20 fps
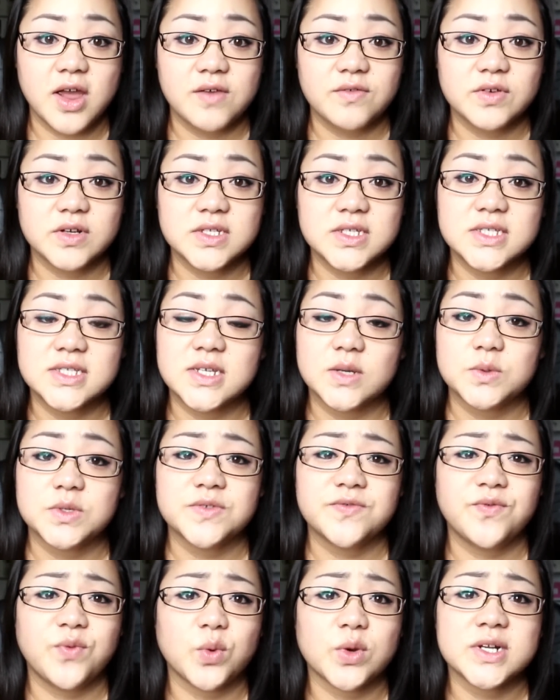Ever since I was
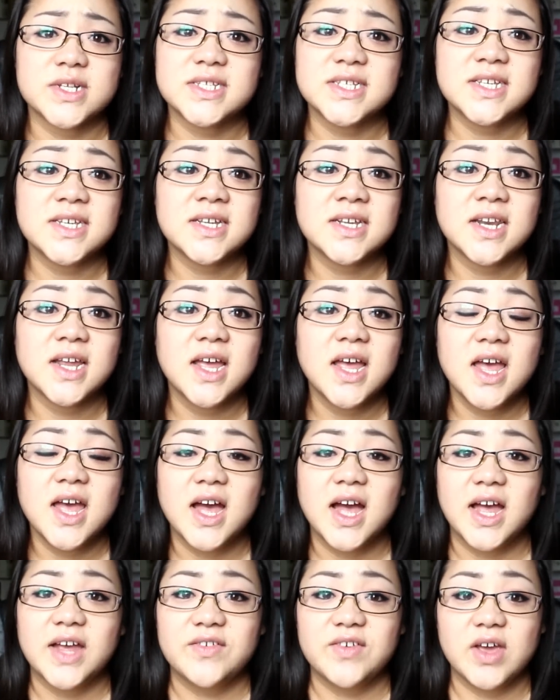14,
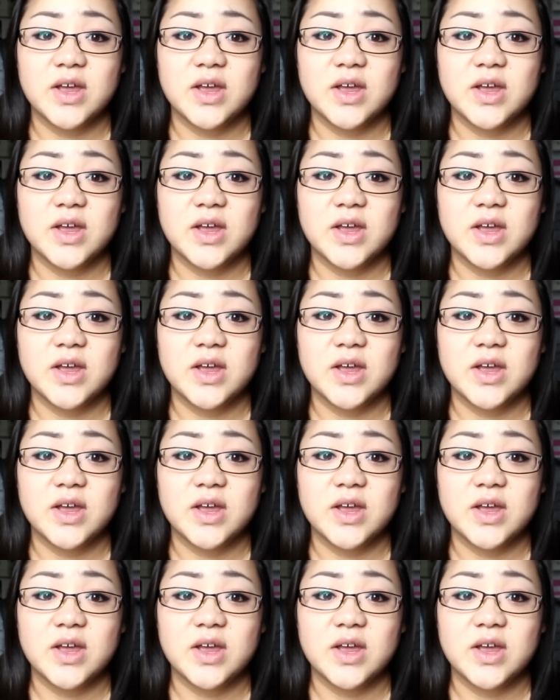I've